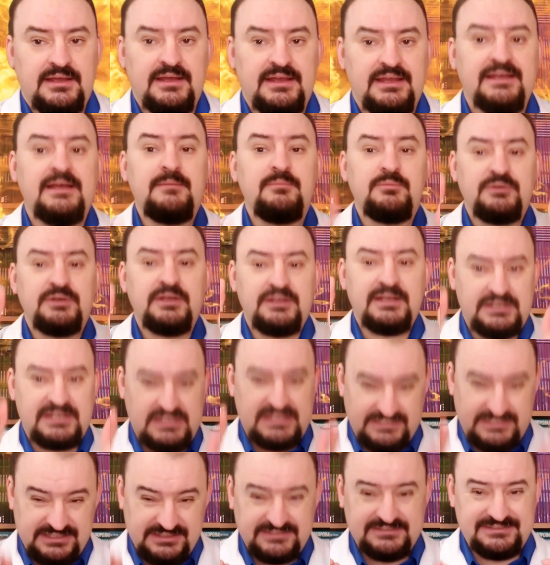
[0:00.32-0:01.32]

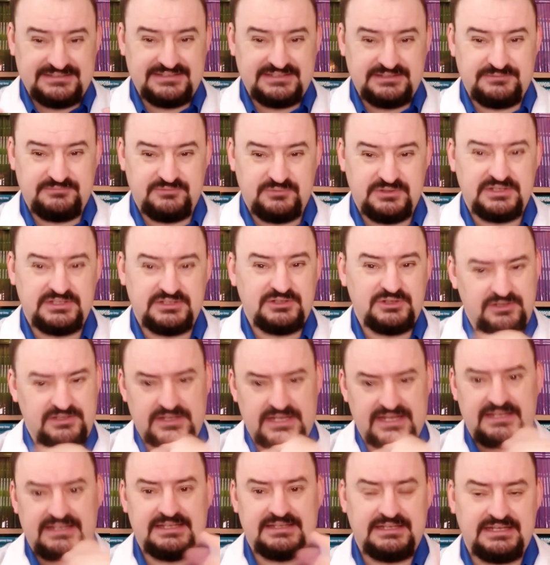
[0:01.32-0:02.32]
Immunity, if we
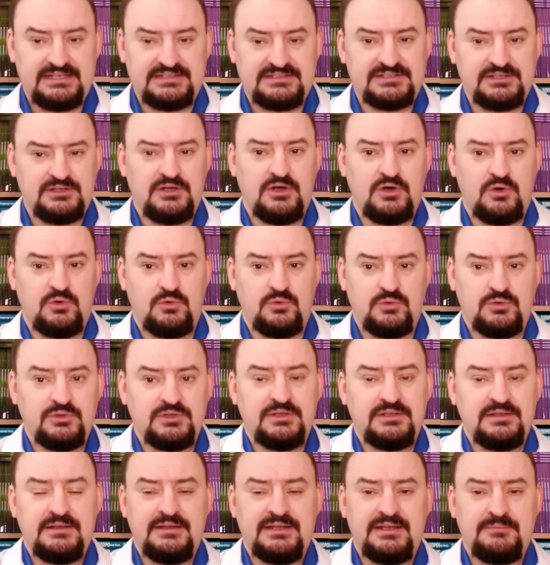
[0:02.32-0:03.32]
look at it as a whole,
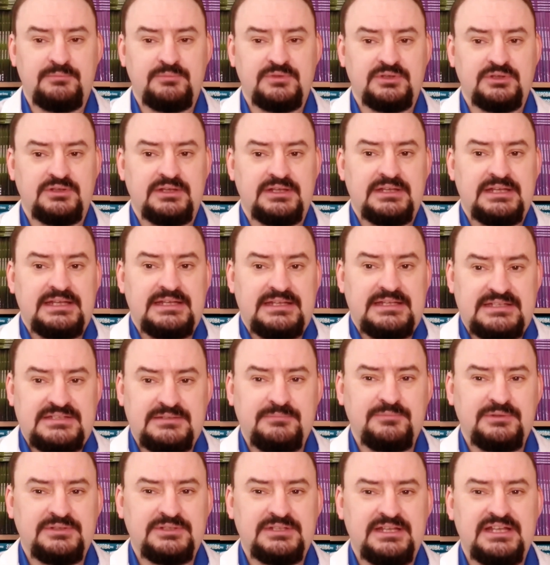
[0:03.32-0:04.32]
immunity is
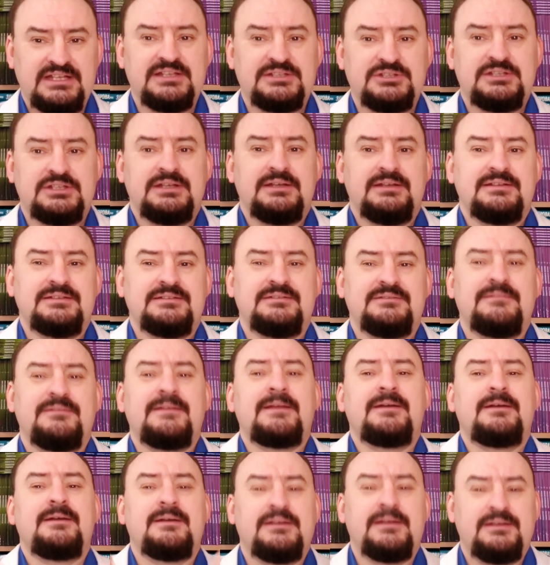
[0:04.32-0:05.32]
protection.
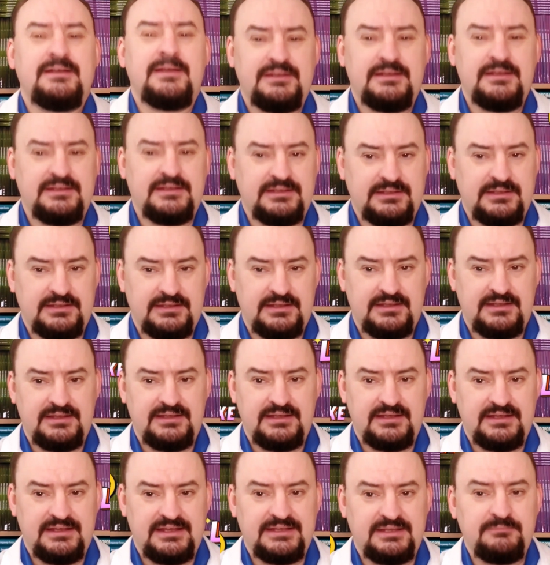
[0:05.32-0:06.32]

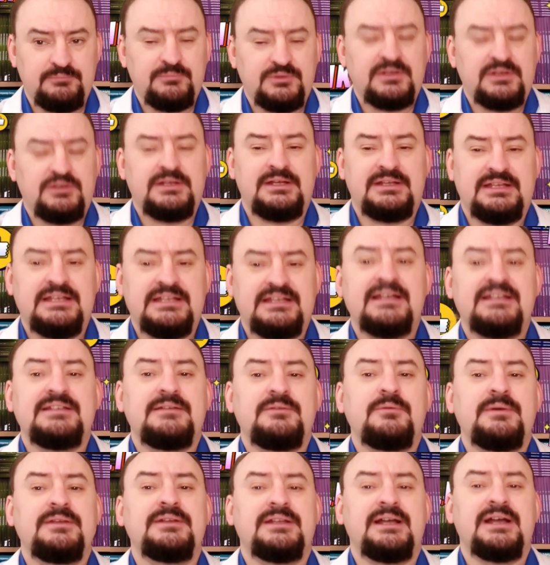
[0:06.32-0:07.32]
Immunity is
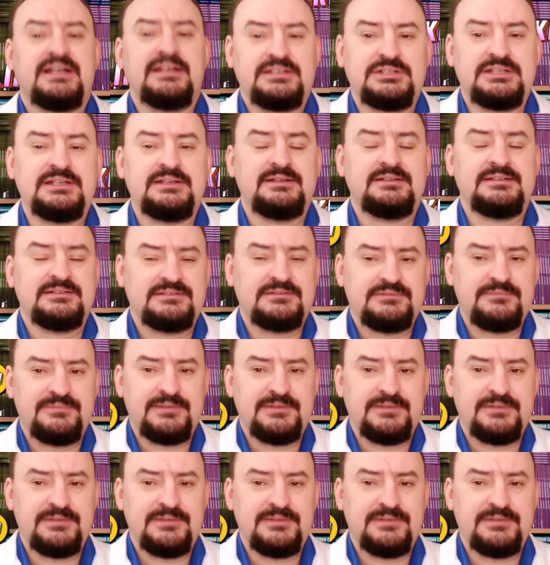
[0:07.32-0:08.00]
protection.